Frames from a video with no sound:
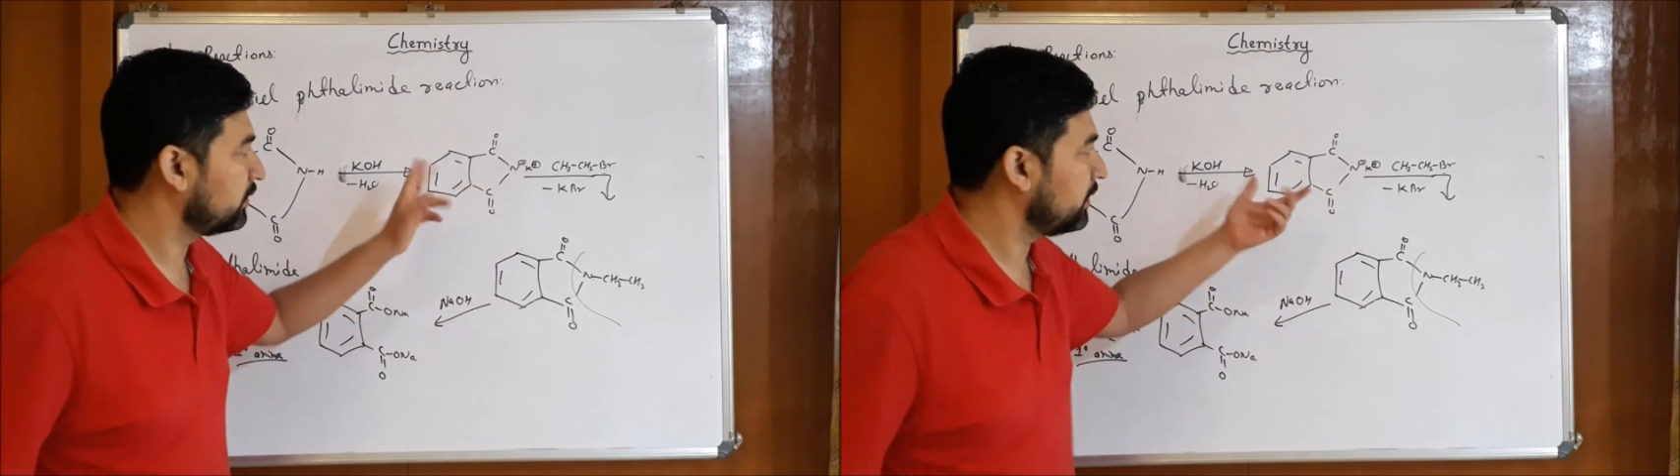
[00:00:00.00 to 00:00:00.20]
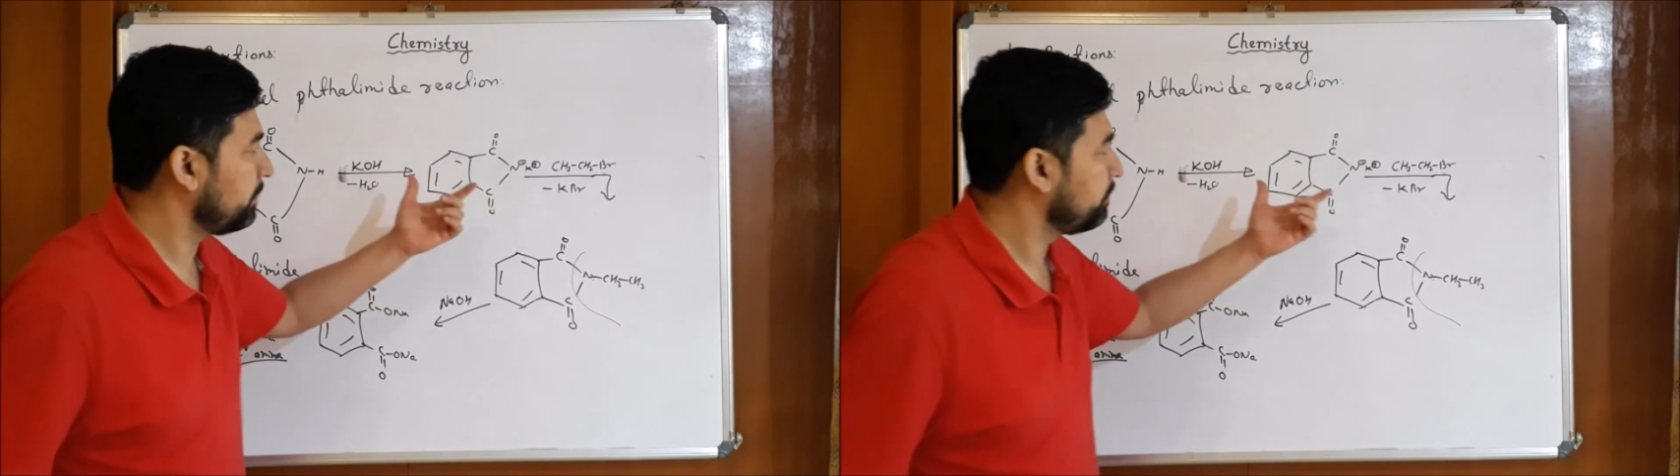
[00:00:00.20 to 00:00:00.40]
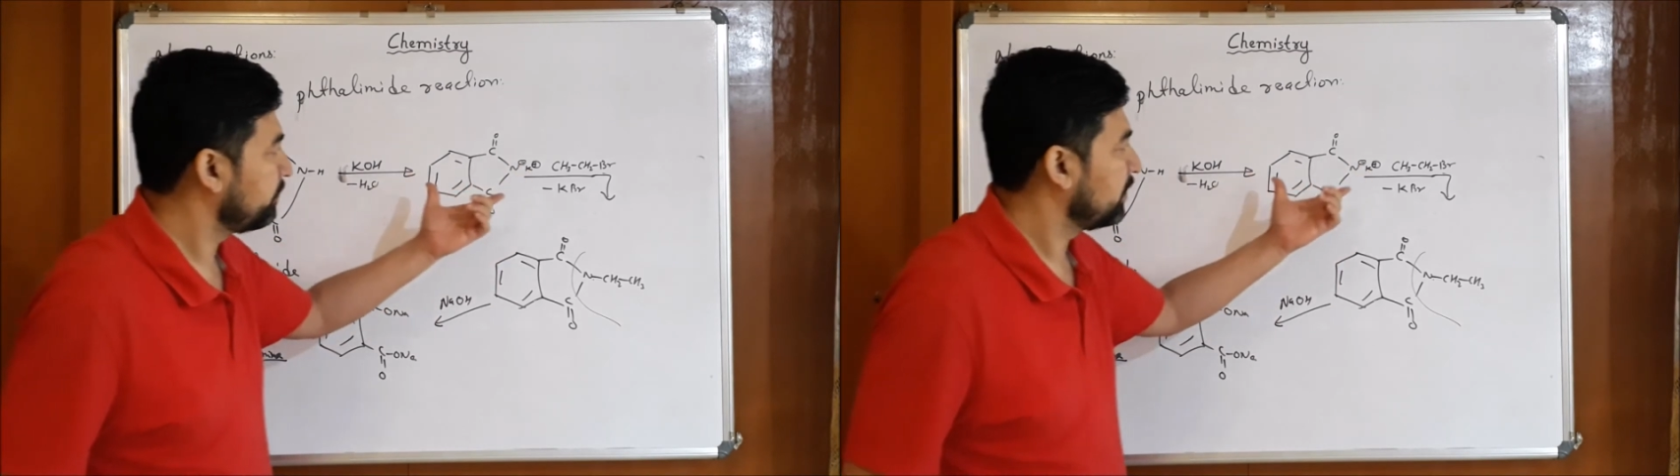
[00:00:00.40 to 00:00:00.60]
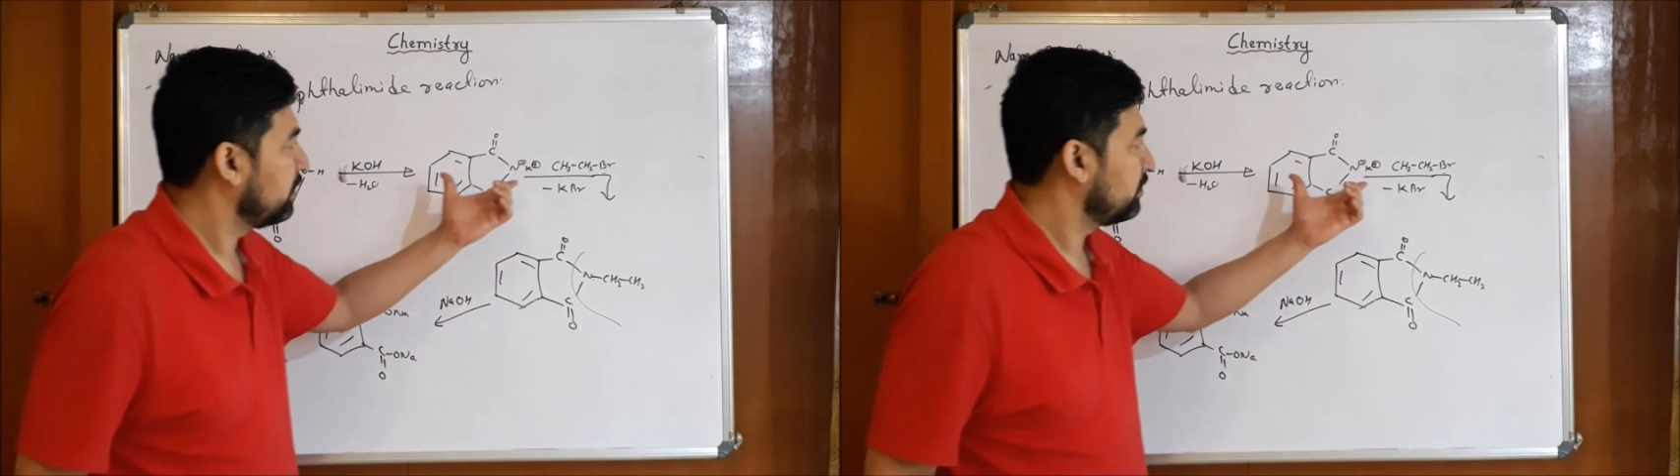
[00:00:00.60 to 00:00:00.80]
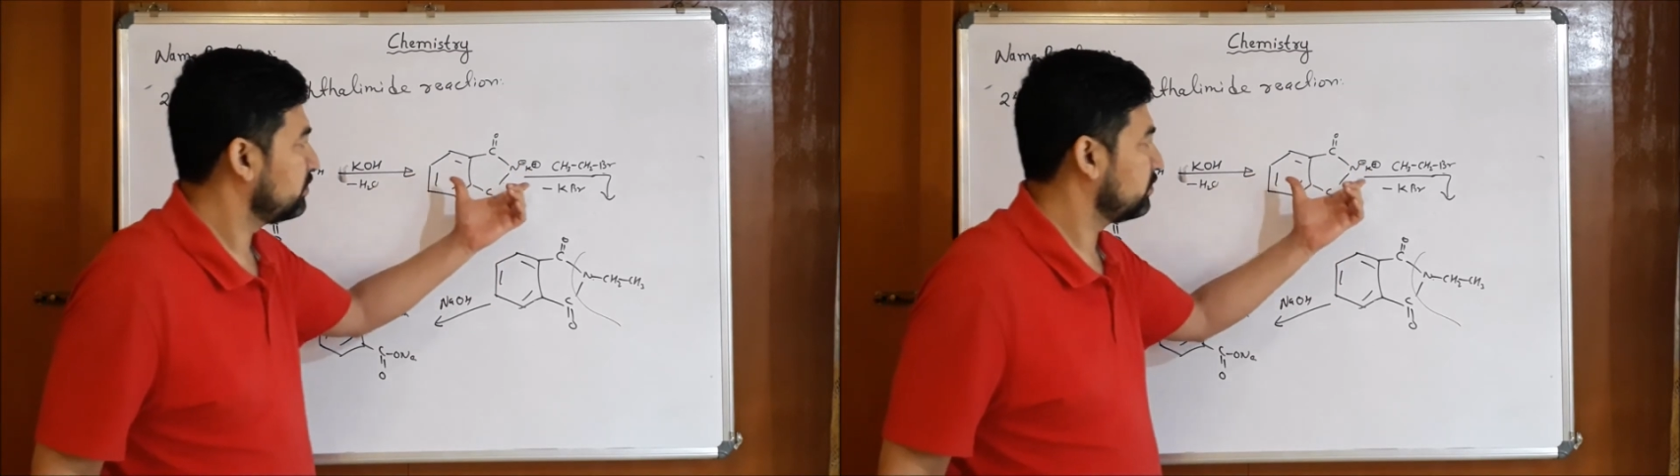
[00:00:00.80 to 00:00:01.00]
Okay,
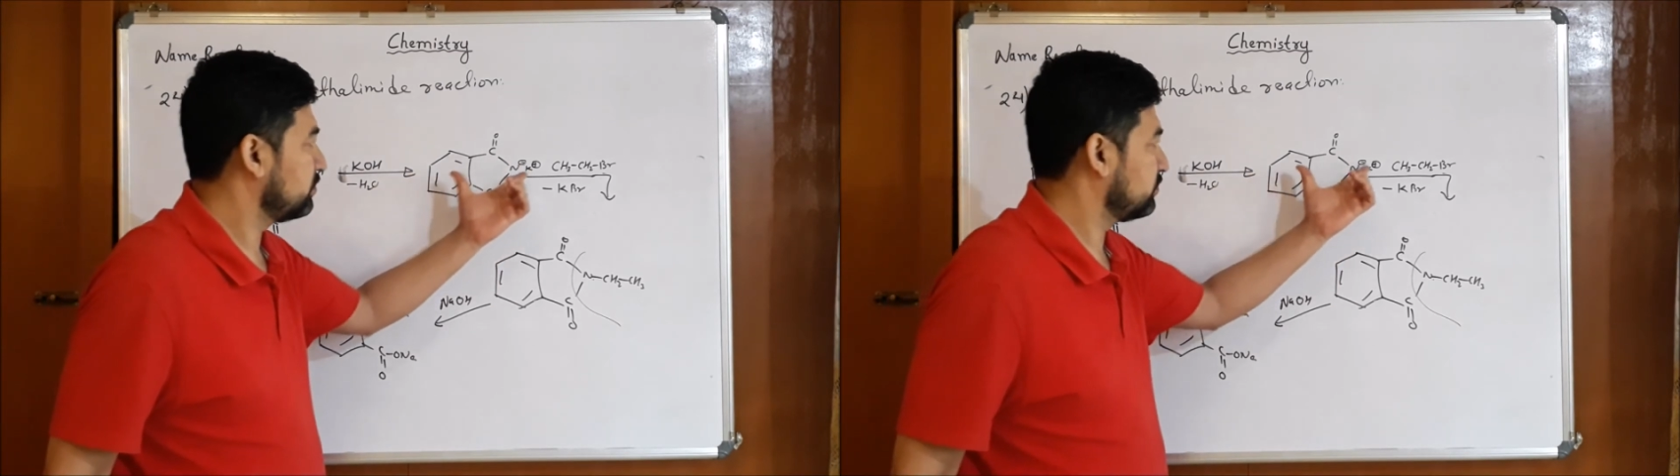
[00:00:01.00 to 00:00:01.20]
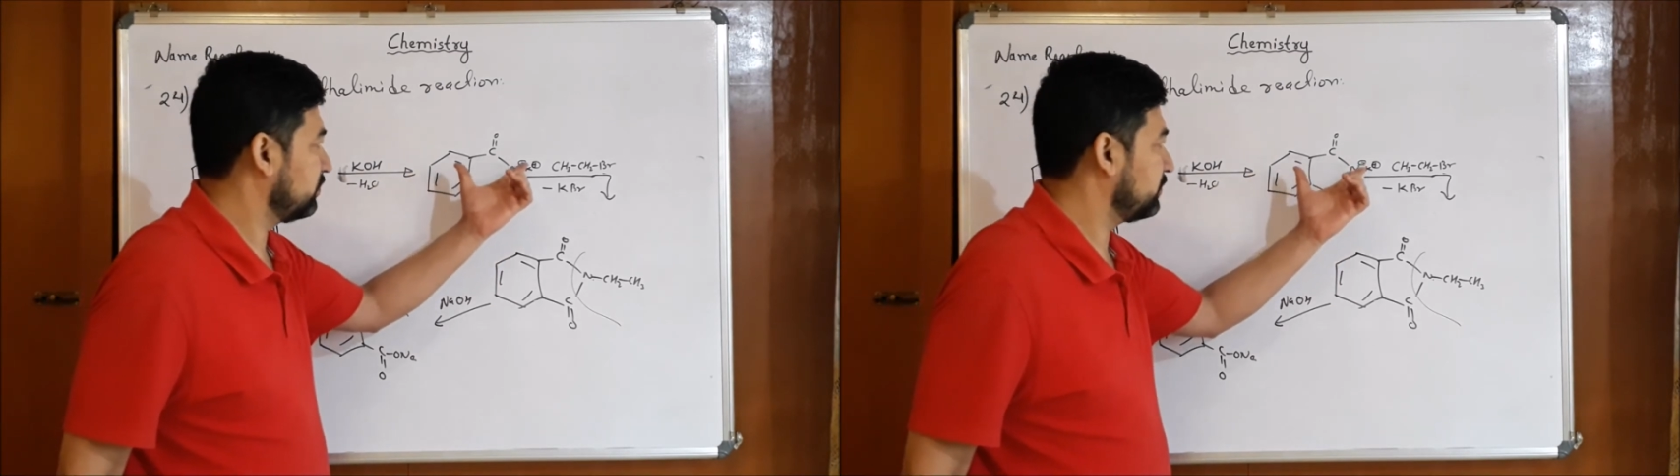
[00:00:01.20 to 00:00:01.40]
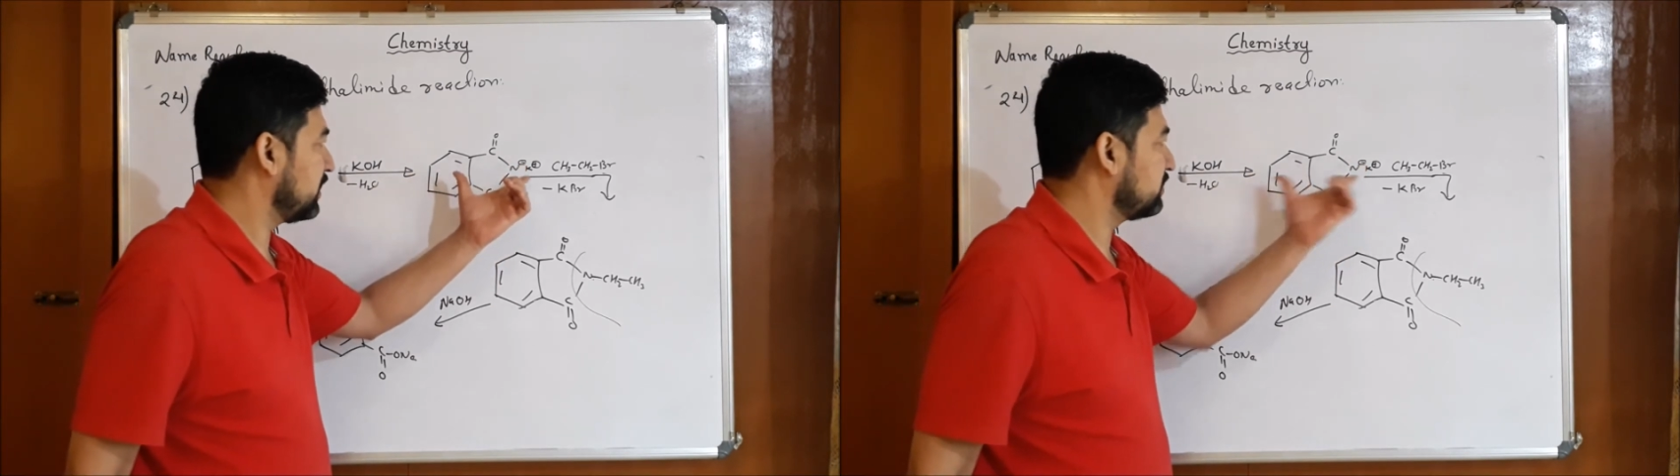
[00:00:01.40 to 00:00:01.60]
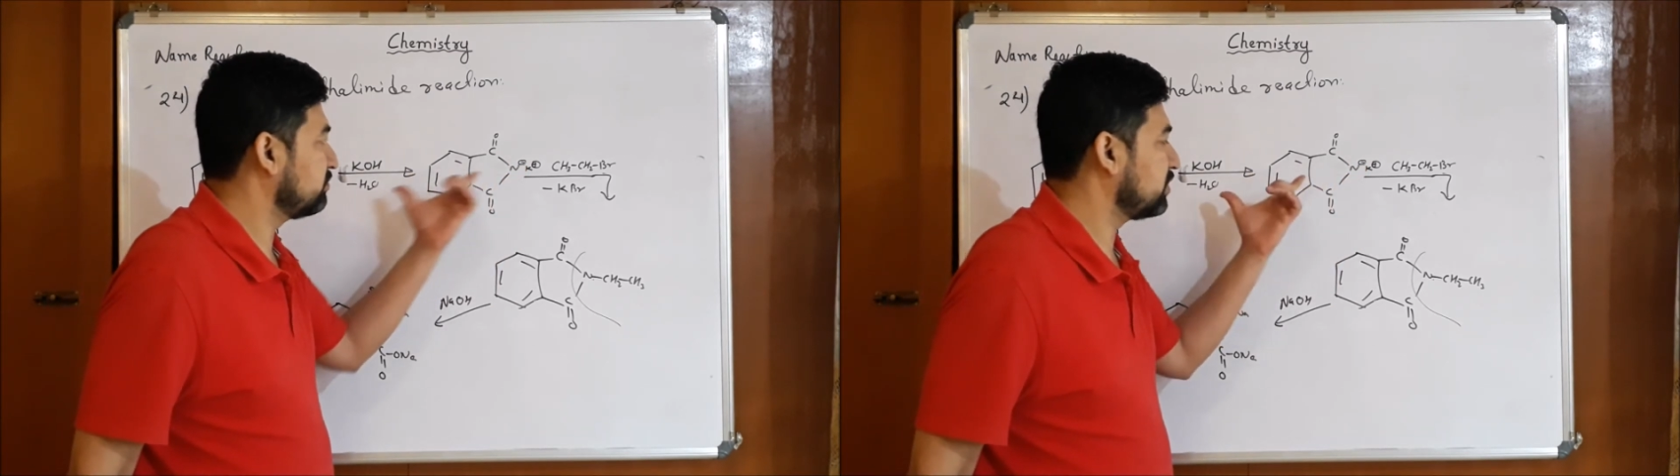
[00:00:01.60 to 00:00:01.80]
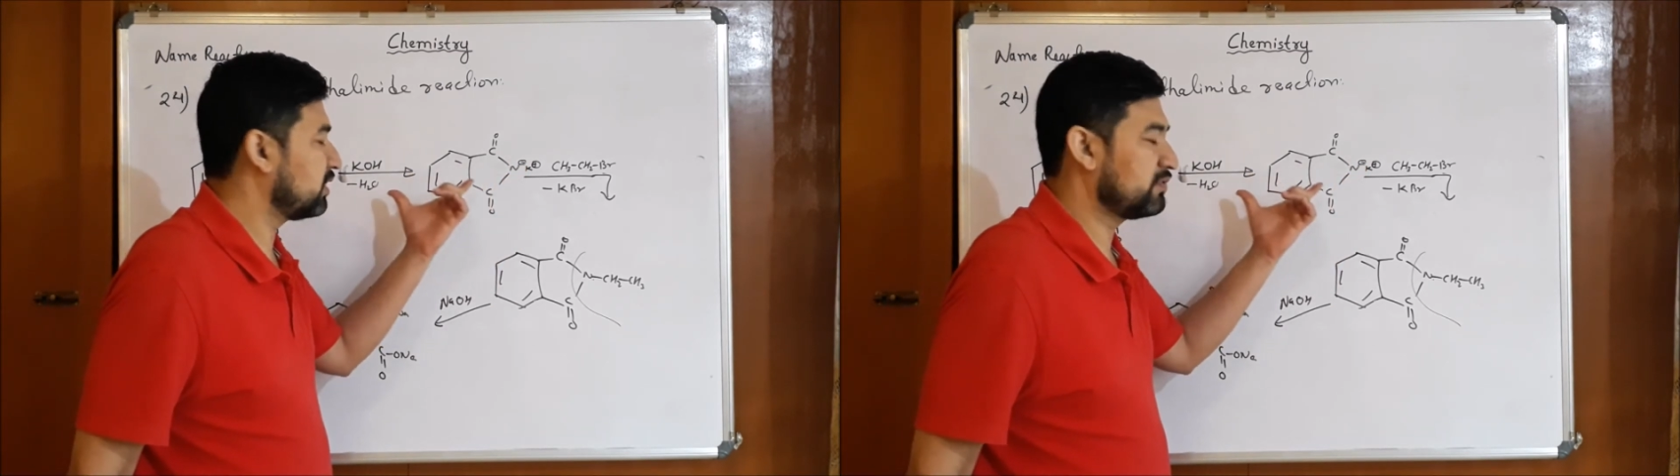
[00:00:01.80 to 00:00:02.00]
so potassium
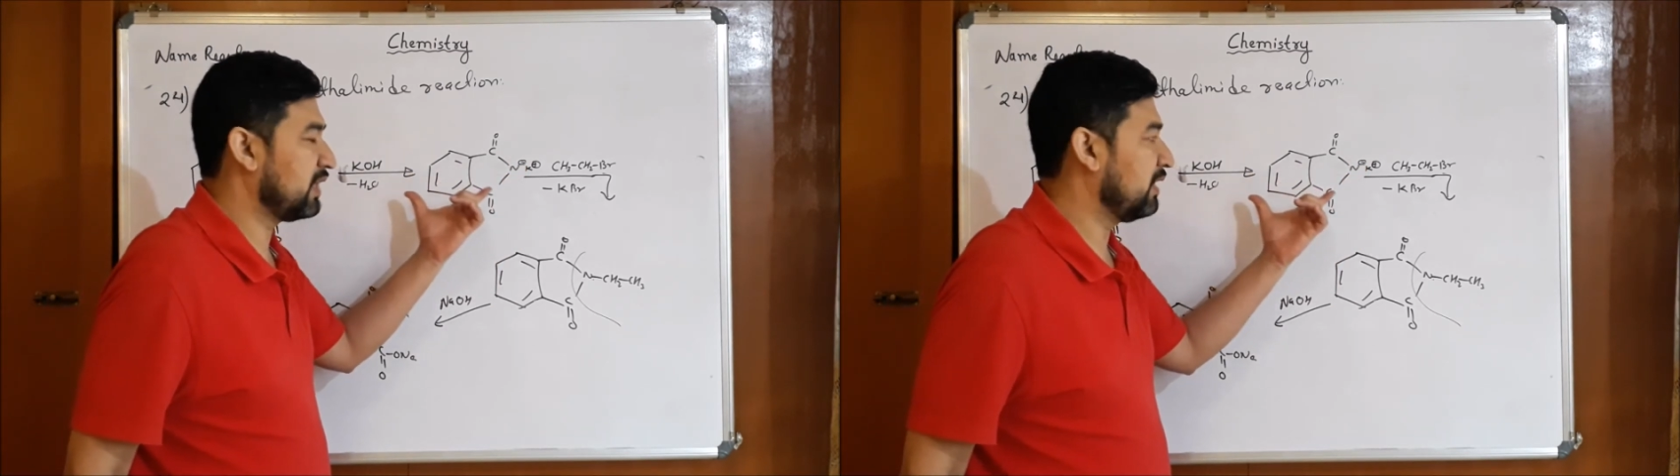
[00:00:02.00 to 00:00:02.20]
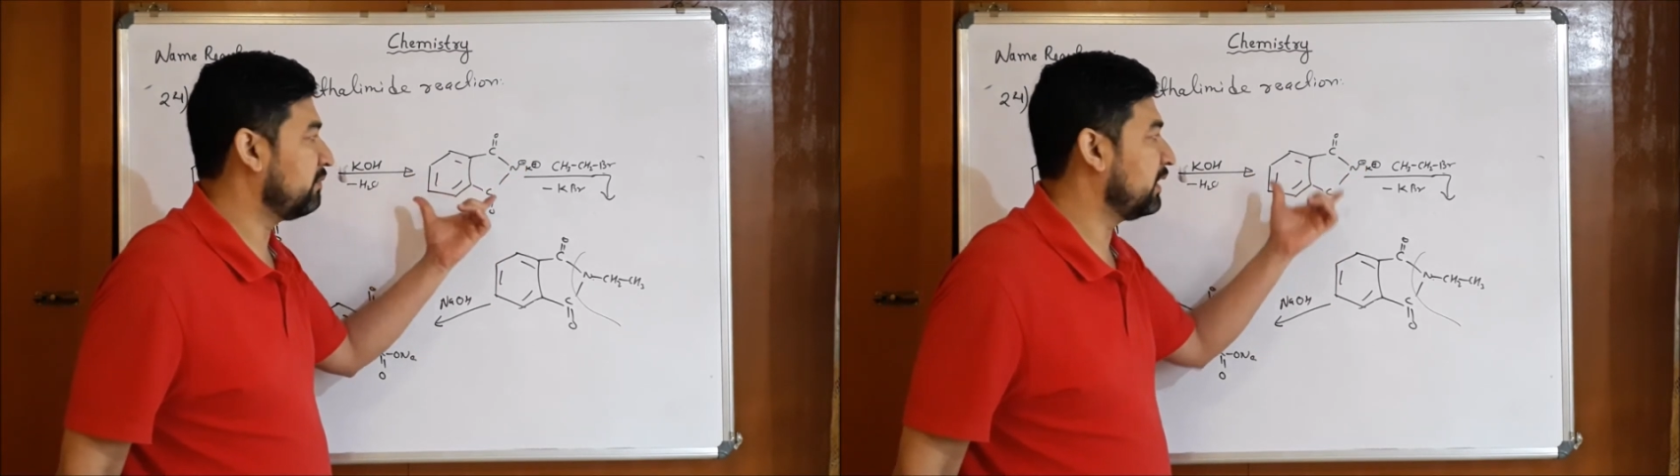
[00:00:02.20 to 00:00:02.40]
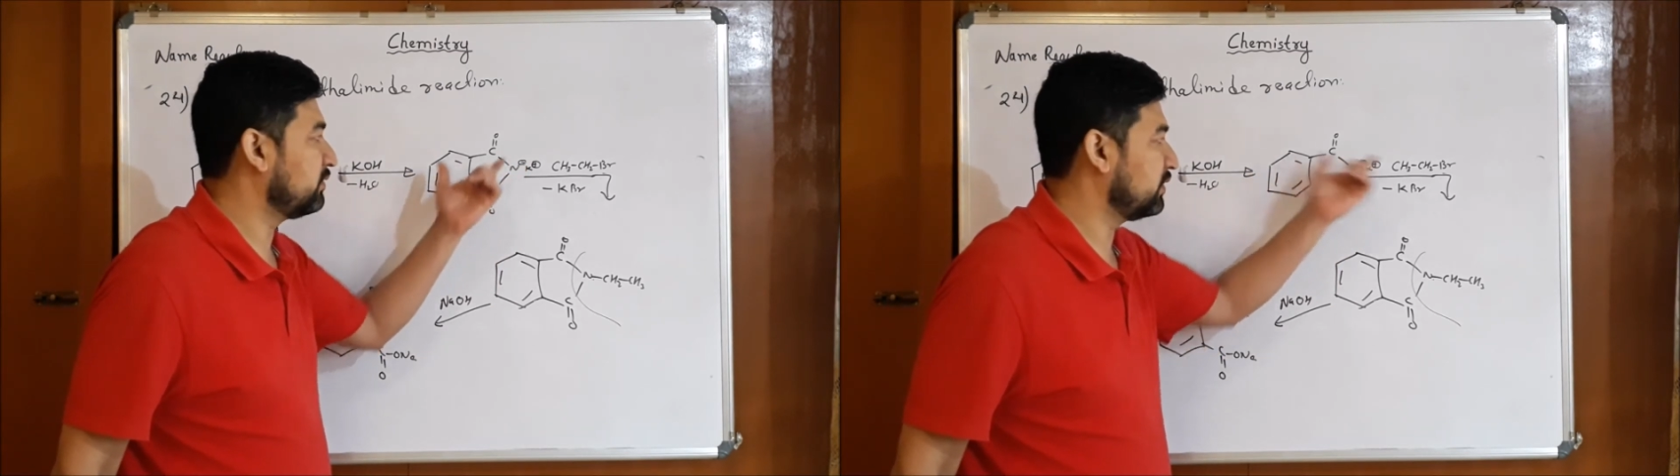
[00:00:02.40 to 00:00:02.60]
salt of phthalimide,